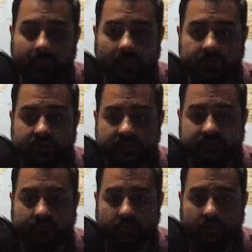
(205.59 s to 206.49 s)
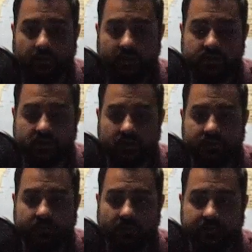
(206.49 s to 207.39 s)
not just for
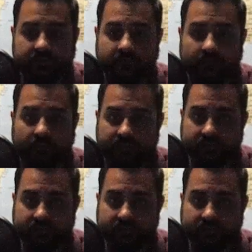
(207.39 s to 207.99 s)
NGOs, but also for the